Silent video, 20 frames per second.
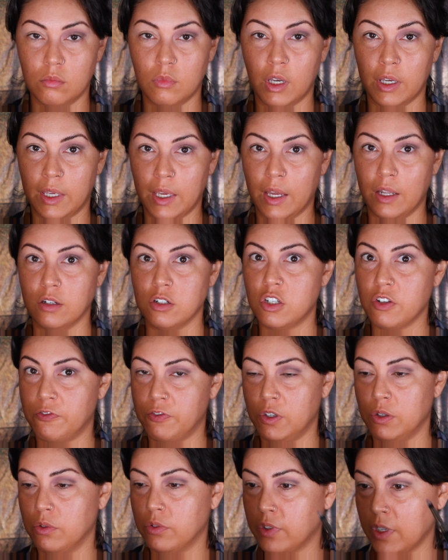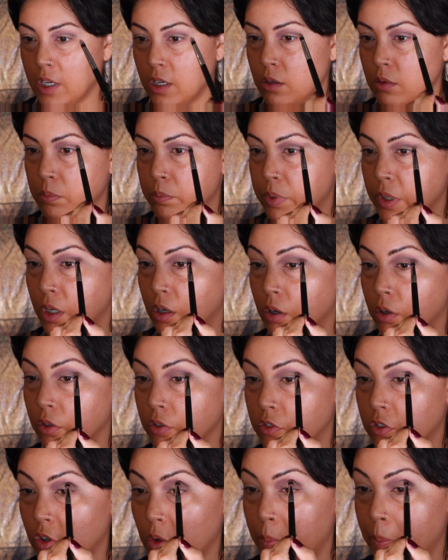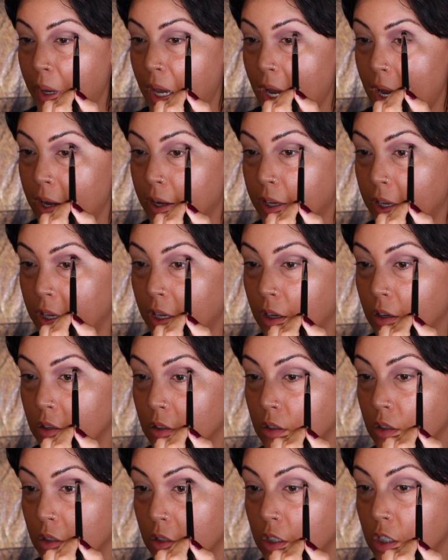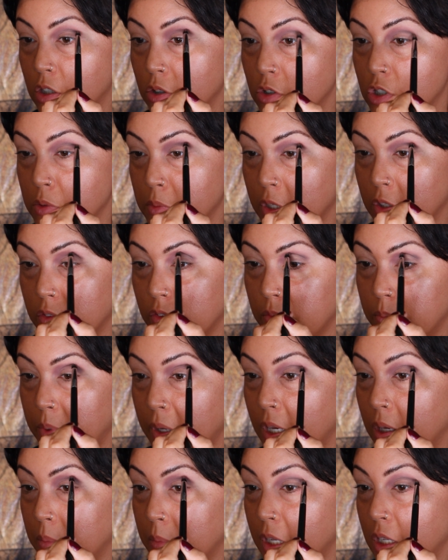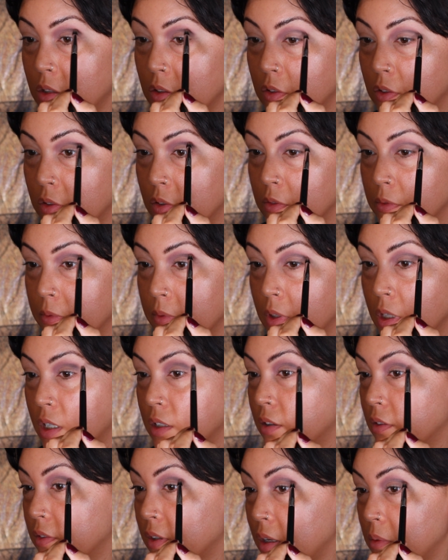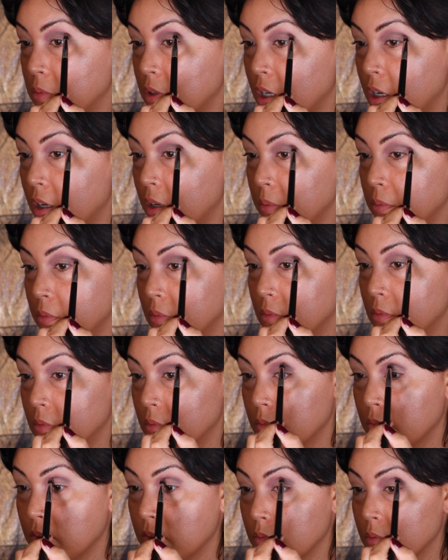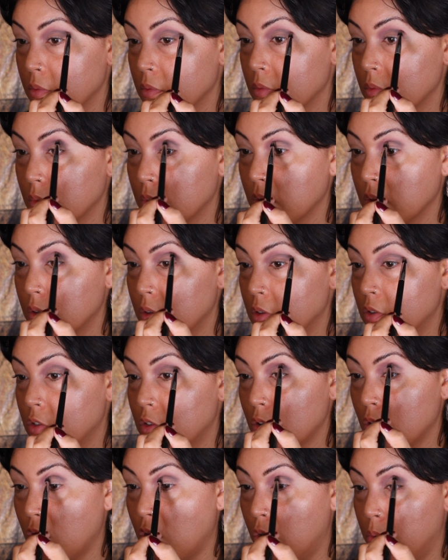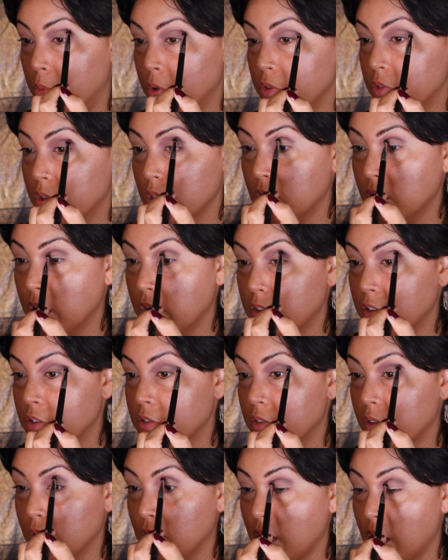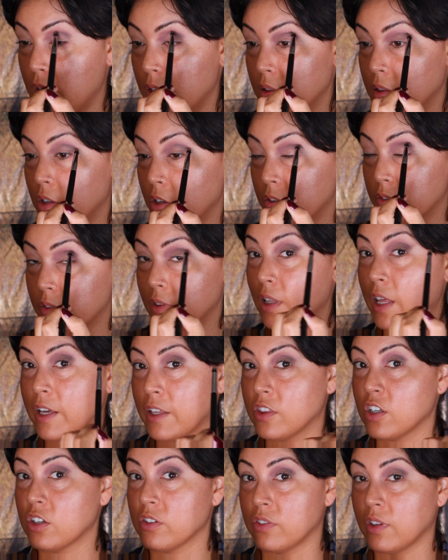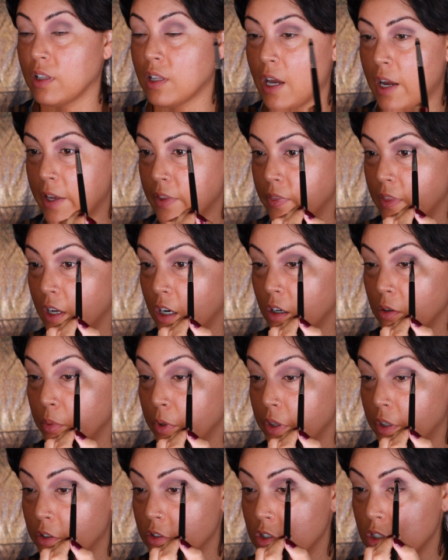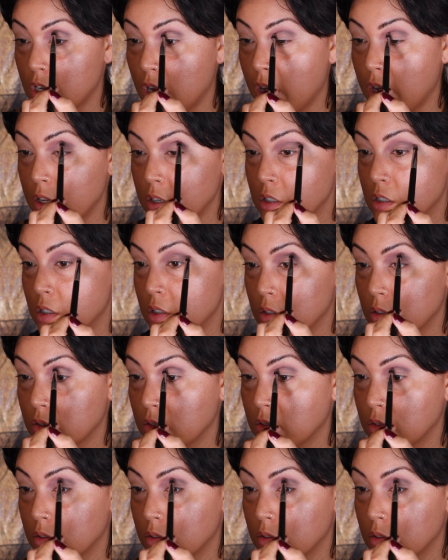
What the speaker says: again, diffusing, but also packing huge amounts of pigment at the same time. So it almost looks like there's a line there when there's not.